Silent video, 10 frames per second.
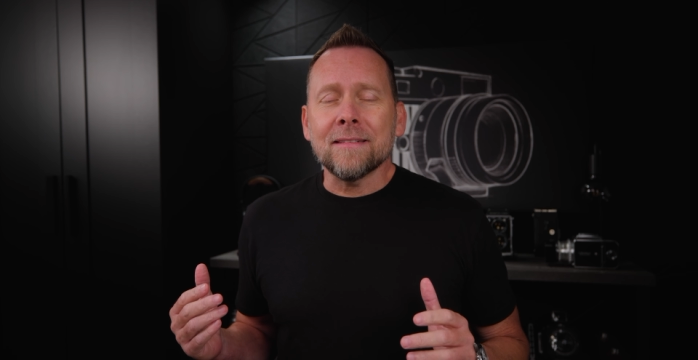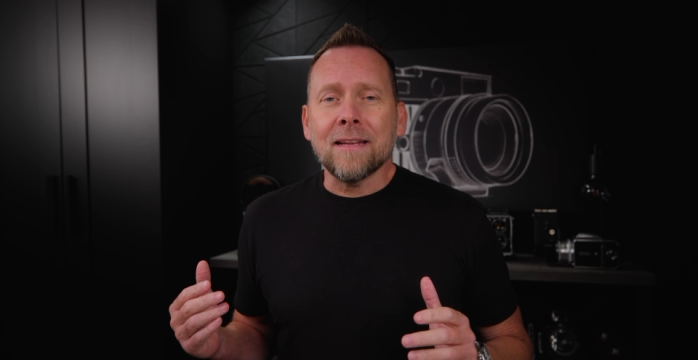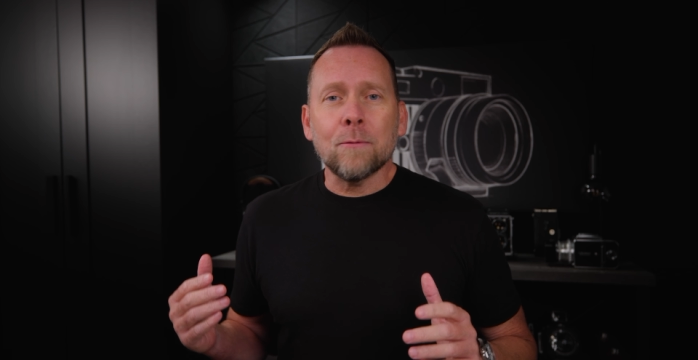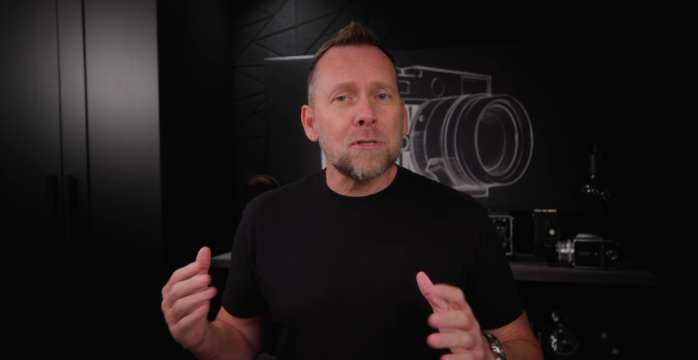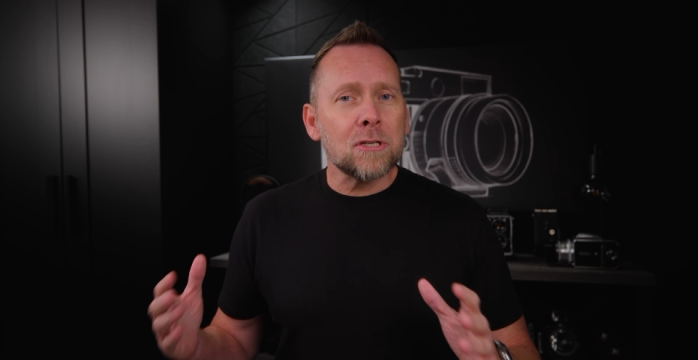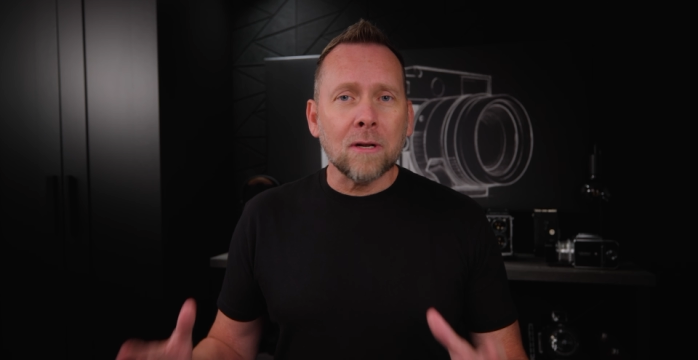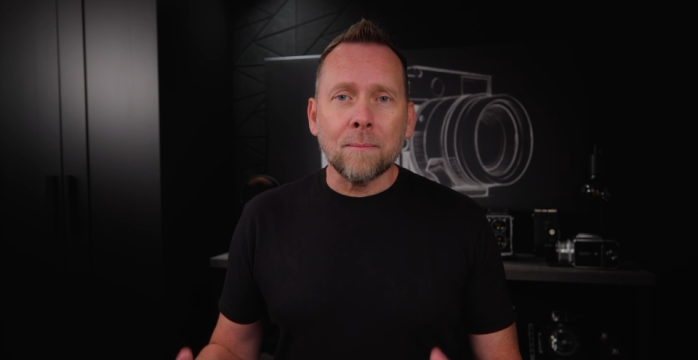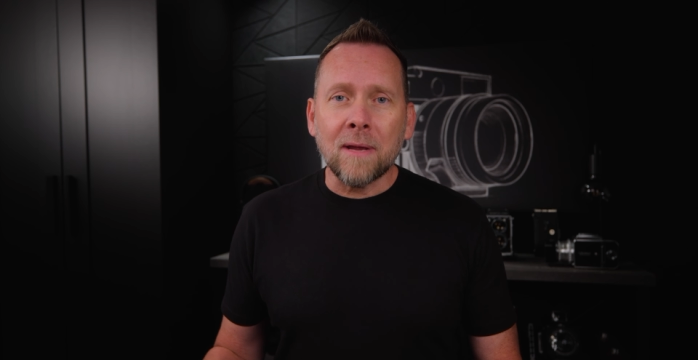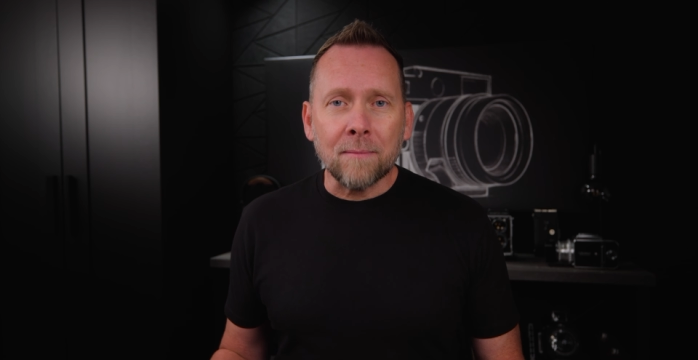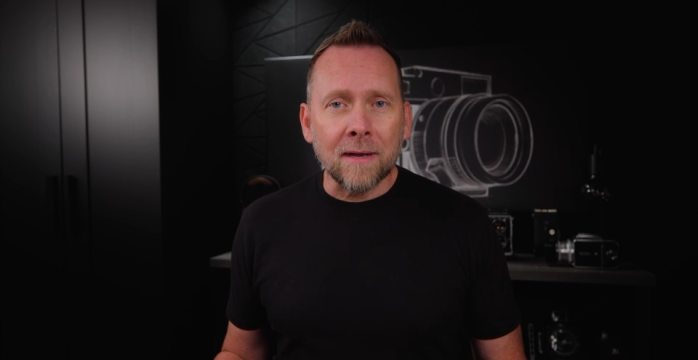it was just gonna
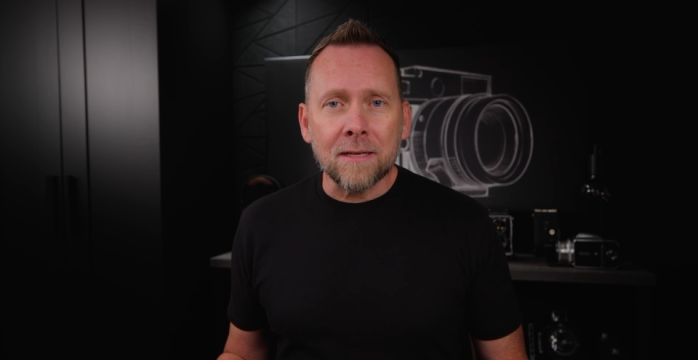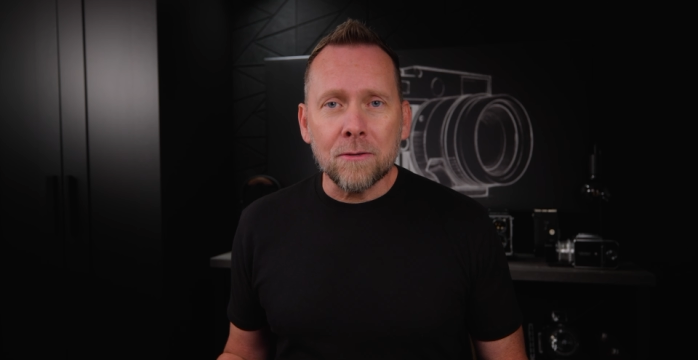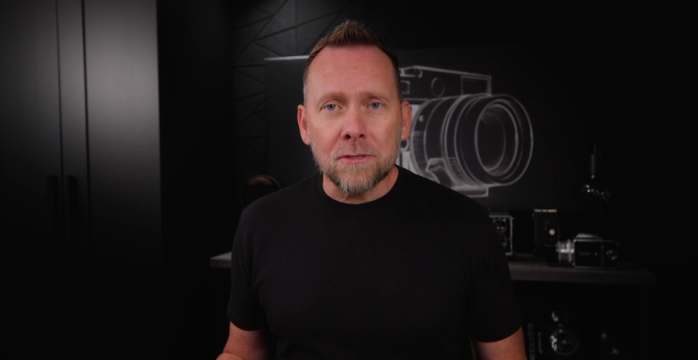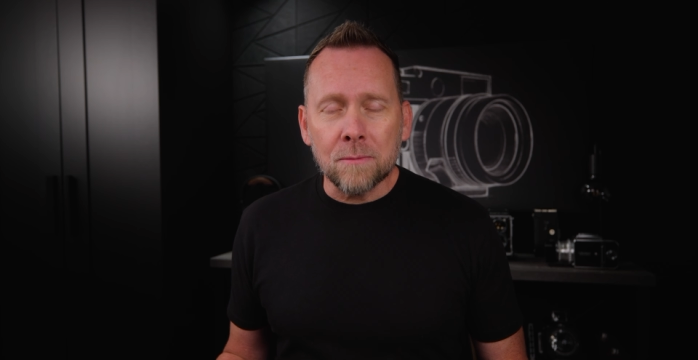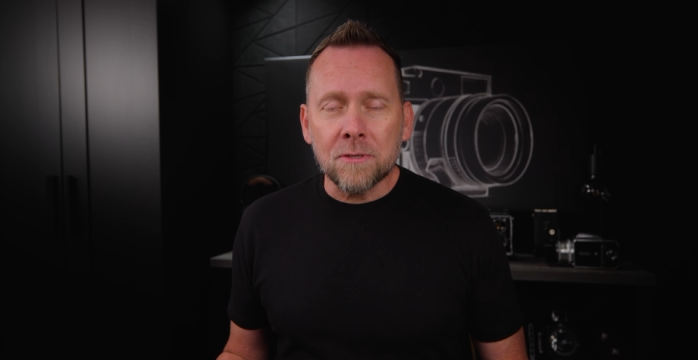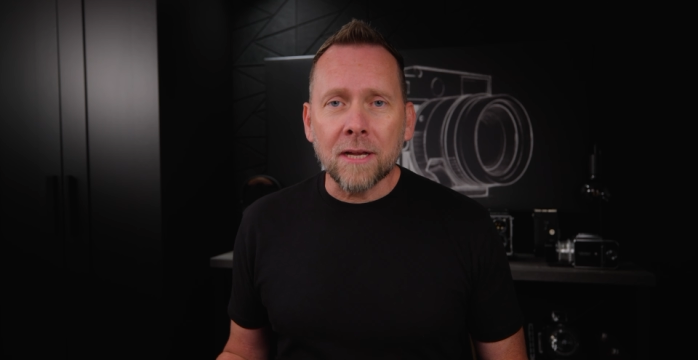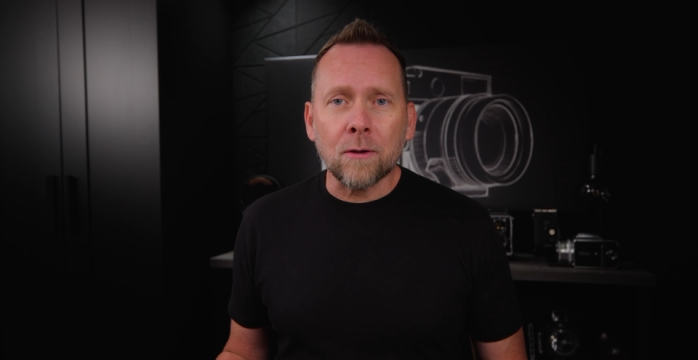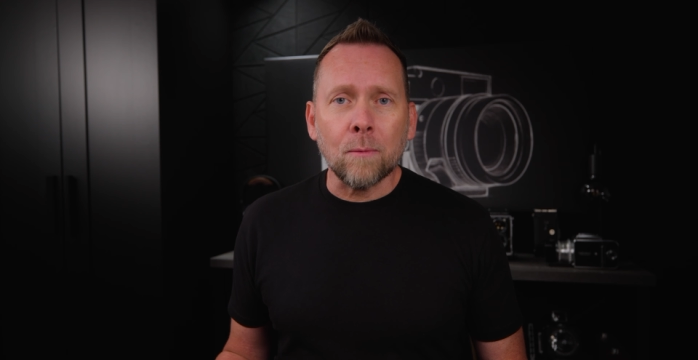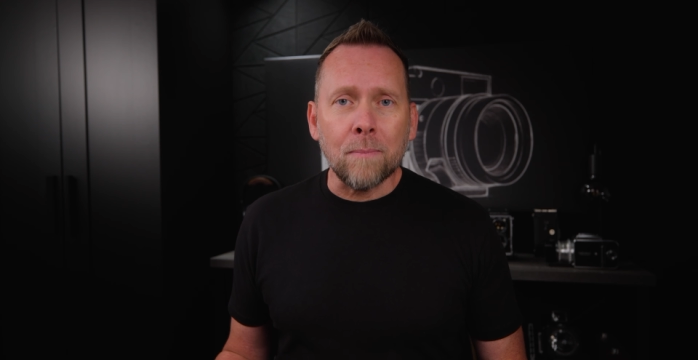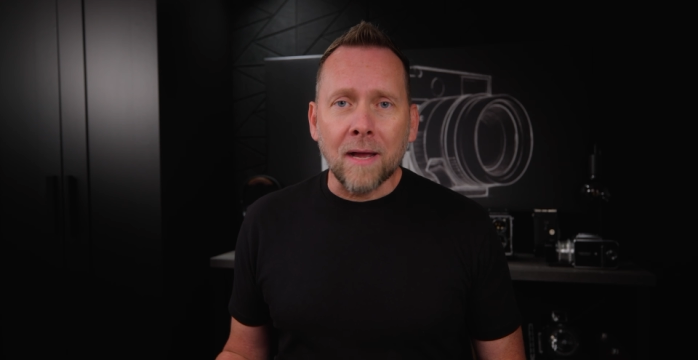make my YouTube
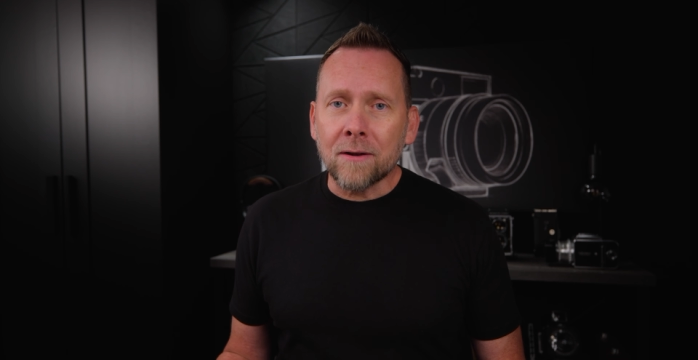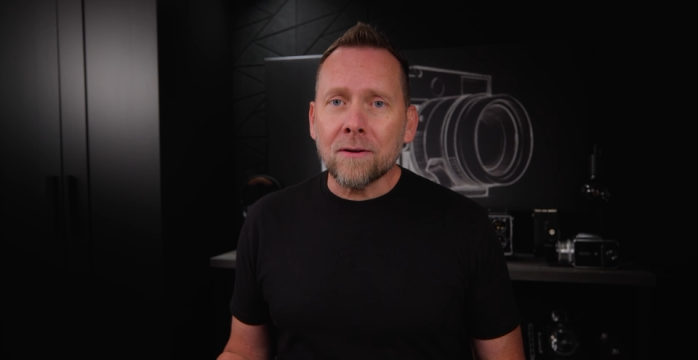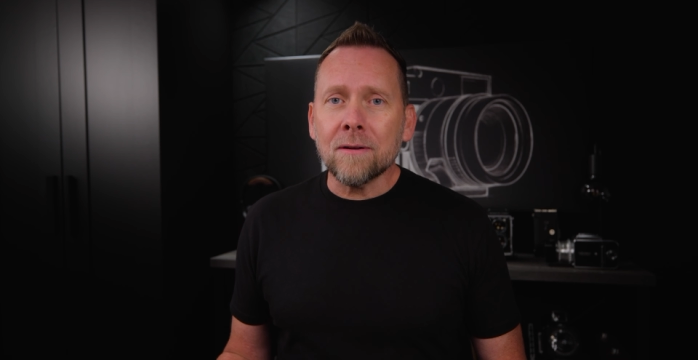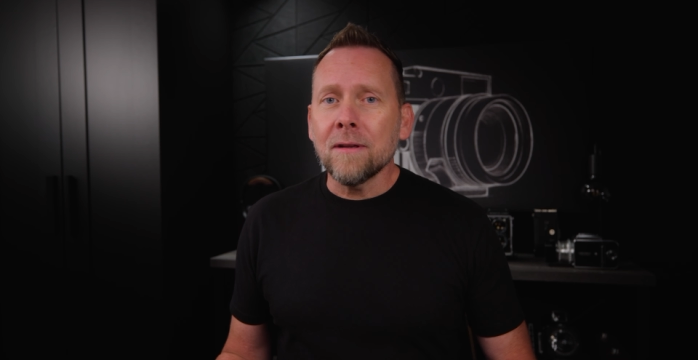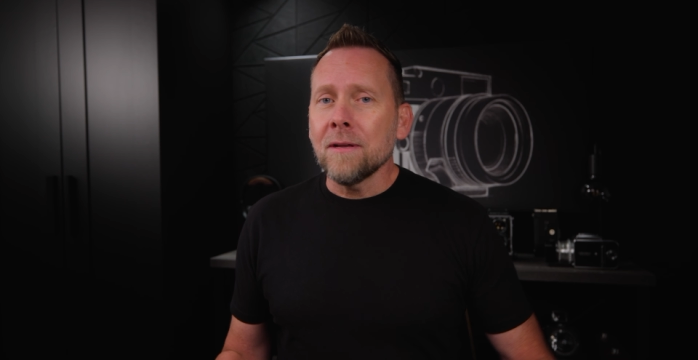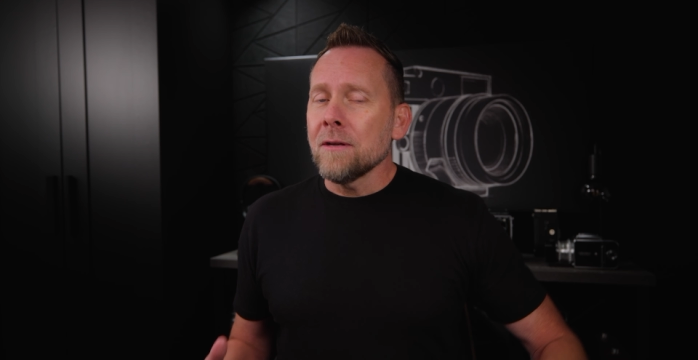channel better.